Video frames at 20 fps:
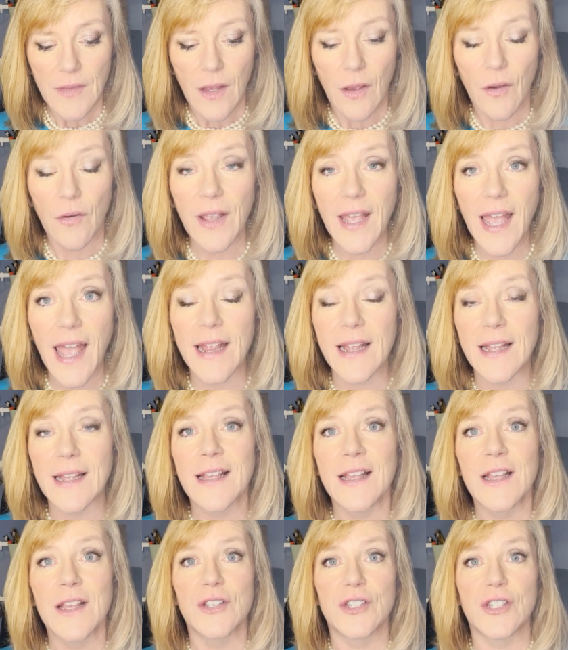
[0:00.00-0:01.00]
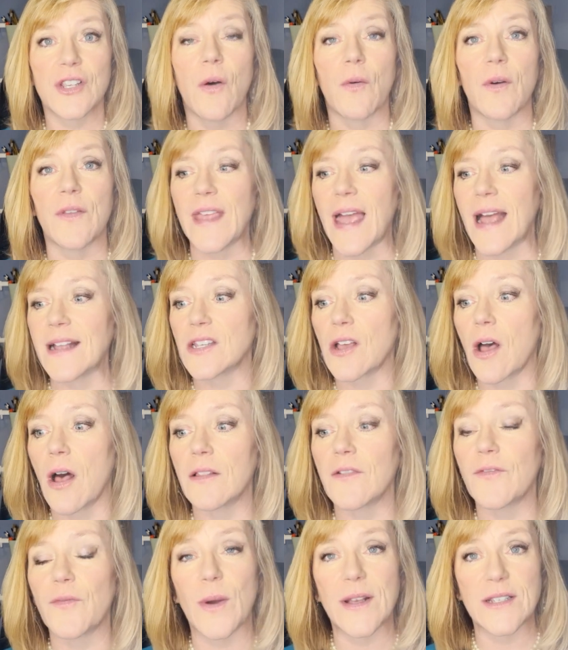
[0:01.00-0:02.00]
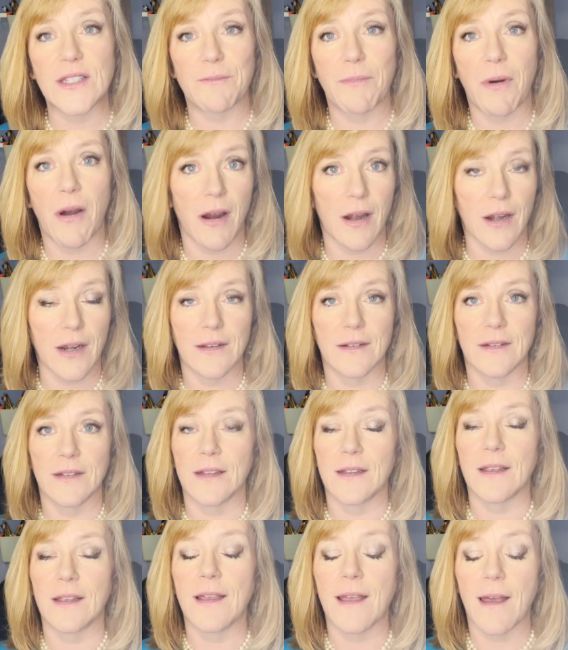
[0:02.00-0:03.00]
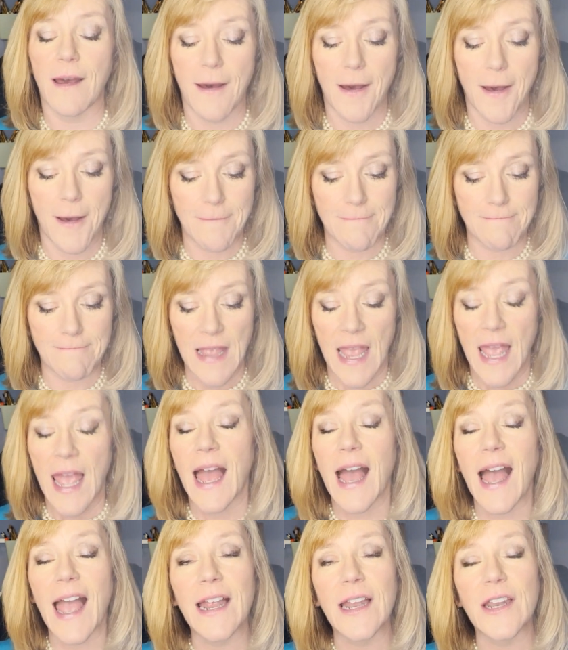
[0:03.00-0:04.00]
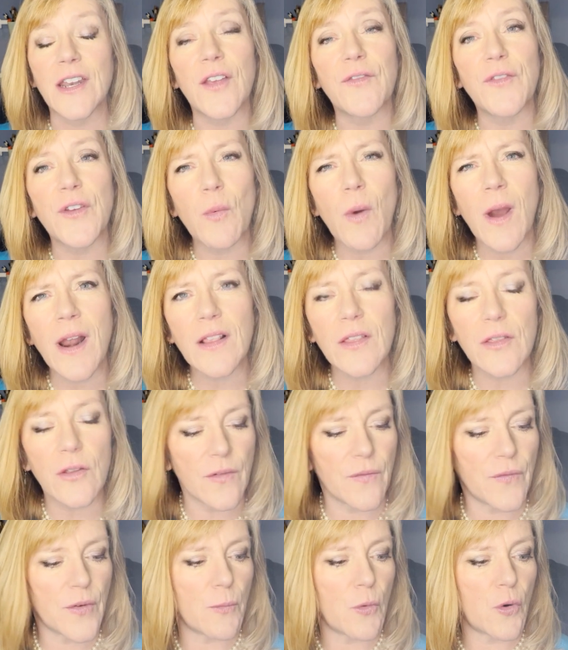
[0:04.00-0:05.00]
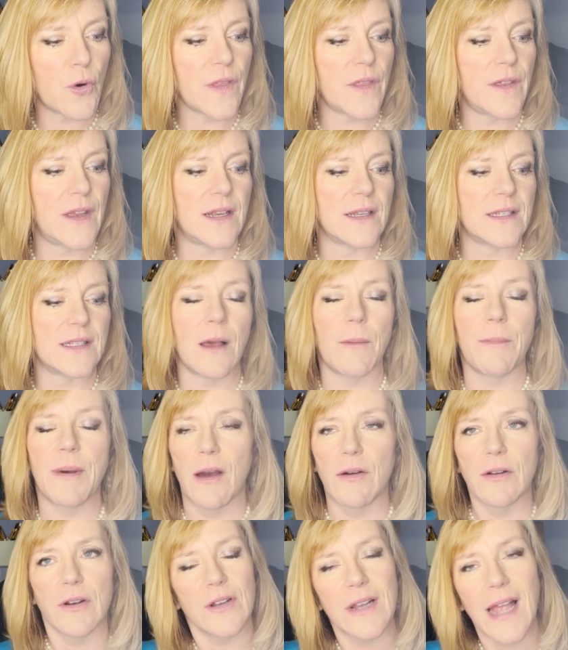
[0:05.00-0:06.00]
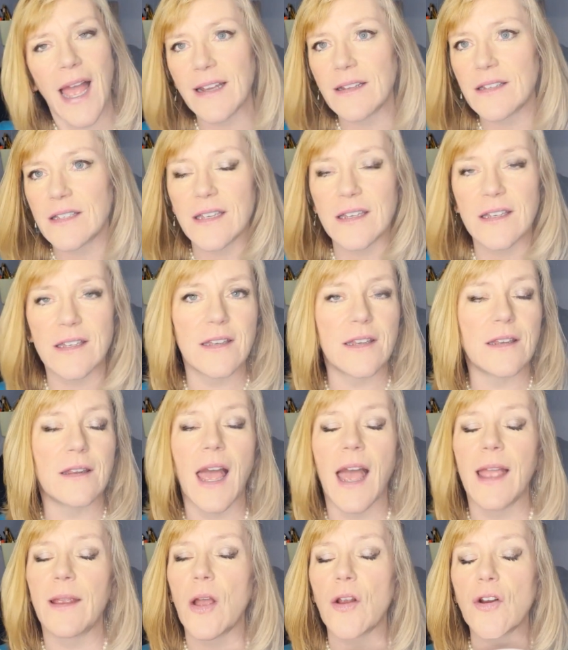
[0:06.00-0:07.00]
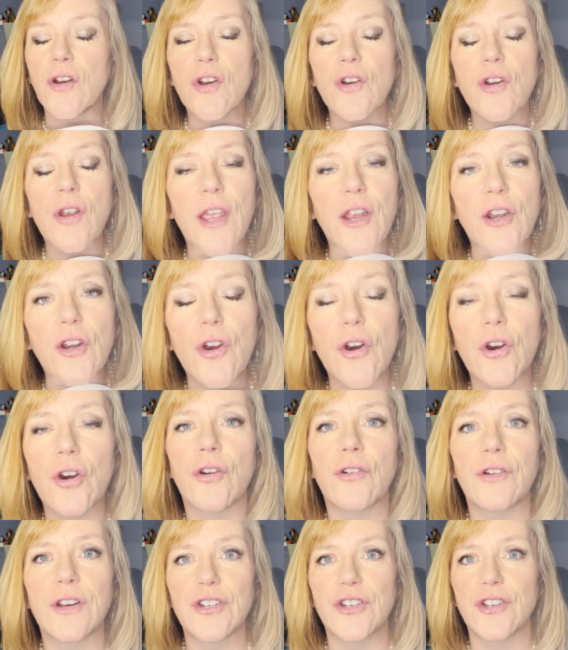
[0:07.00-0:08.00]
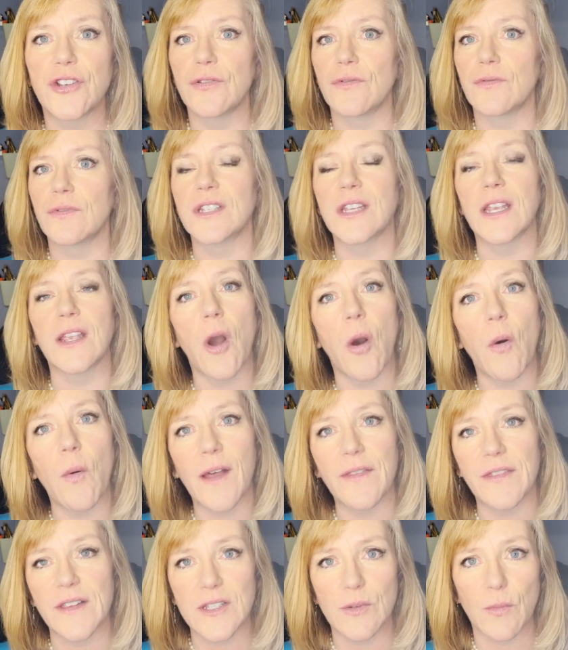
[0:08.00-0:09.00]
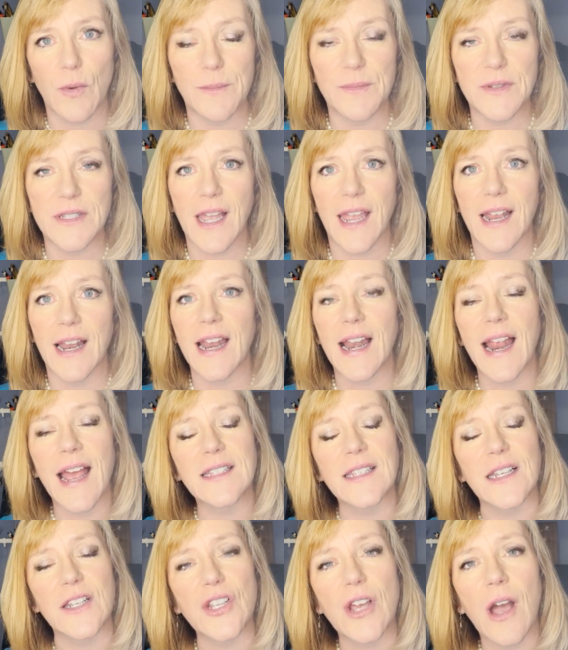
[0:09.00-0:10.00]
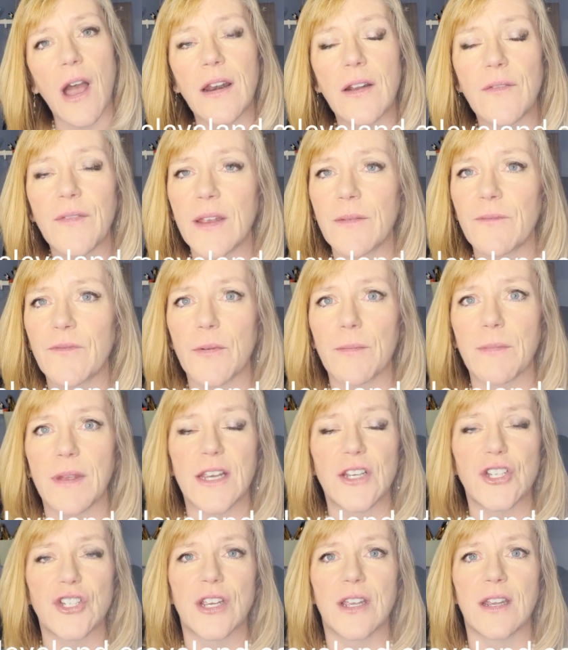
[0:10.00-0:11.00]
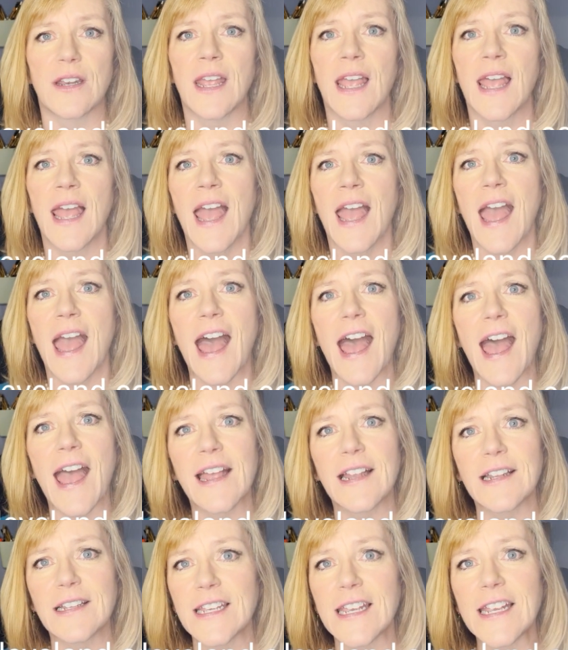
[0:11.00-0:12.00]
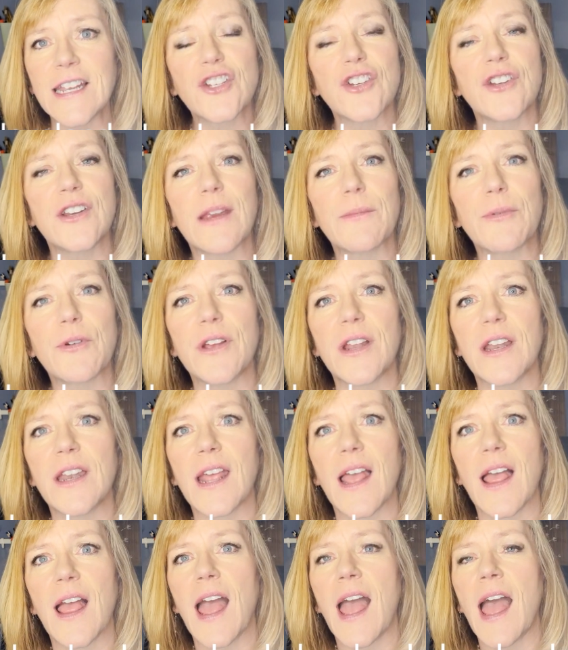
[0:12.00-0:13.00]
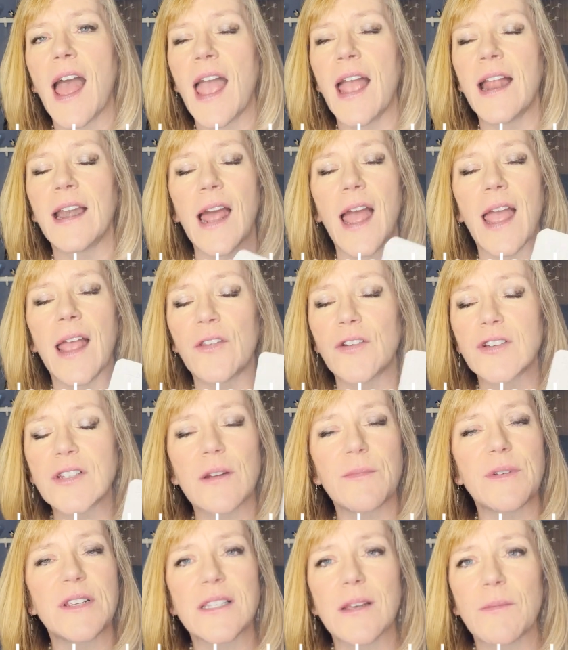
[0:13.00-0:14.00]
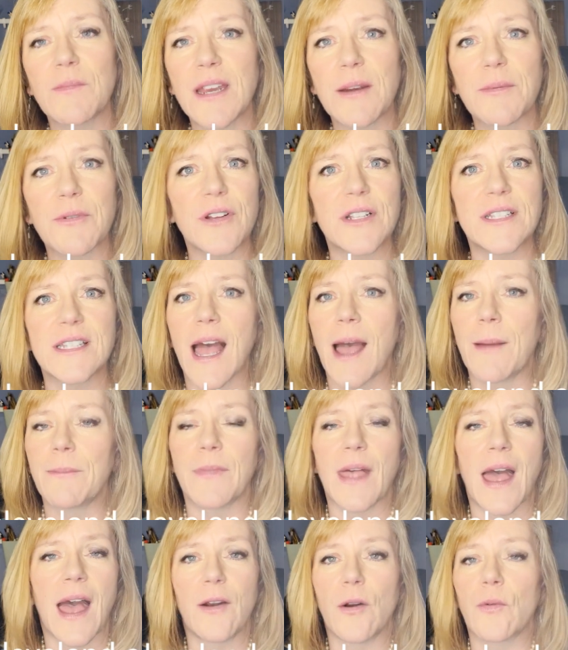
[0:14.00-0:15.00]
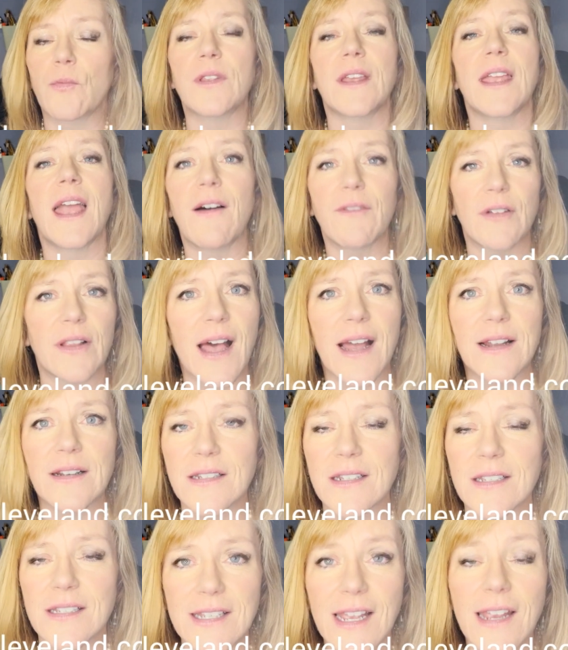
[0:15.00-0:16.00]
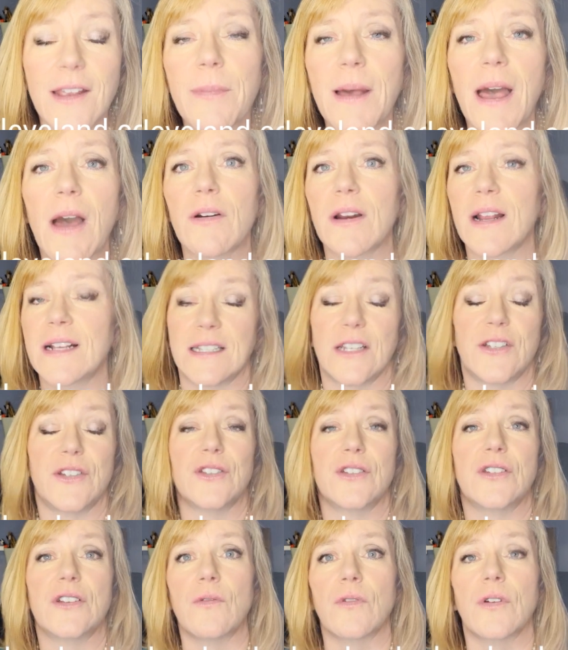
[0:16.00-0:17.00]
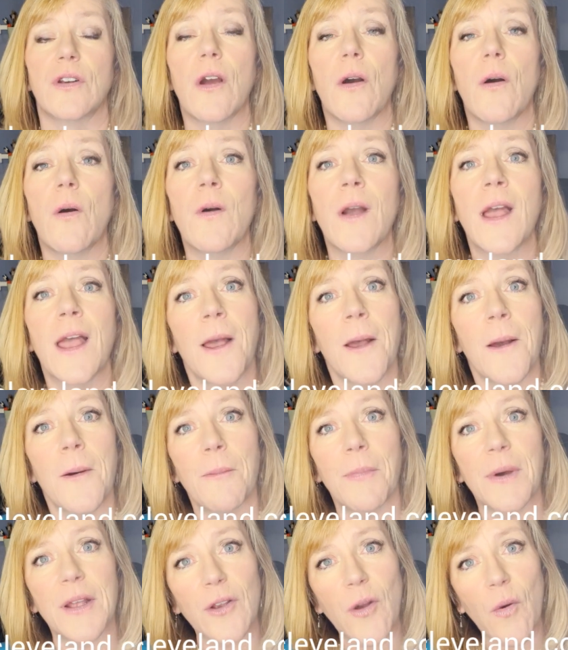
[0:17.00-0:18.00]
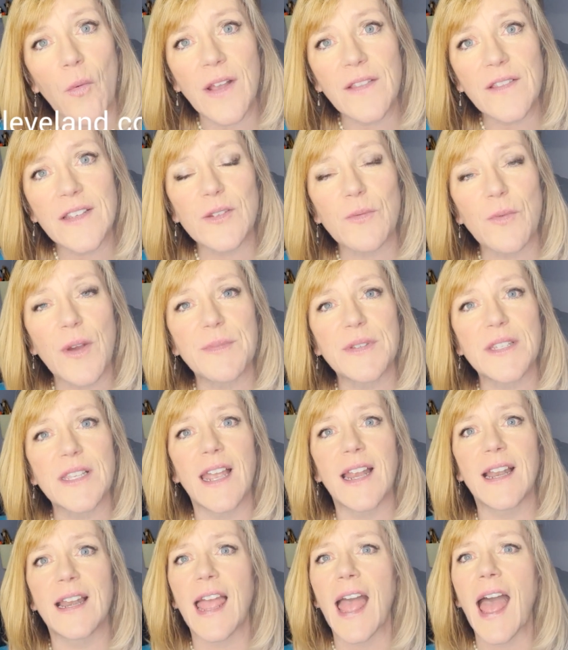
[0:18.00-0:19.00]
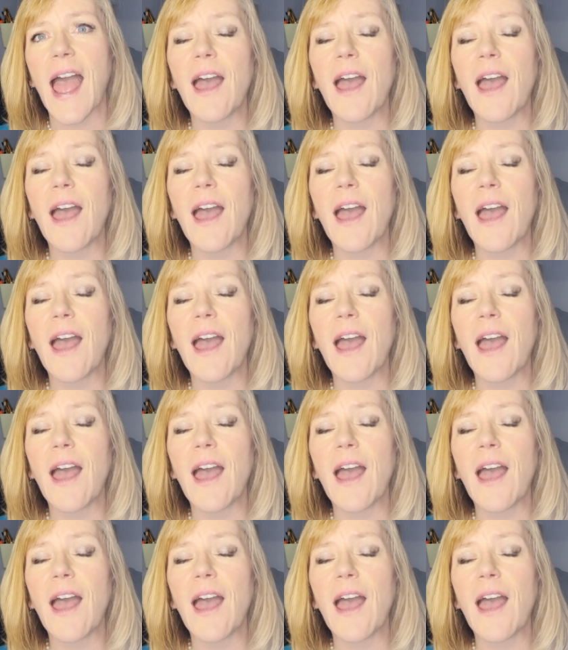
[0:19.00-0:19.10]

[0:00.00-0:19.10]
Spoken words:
Okay, so that's all of West Park. And if you want to look for more things about, I encourage you to go on this website. It has a ton of information and each neighborhood, and there's going to be some neighborhoods I don't really have a lot to say about because I just don't know. But go on this website.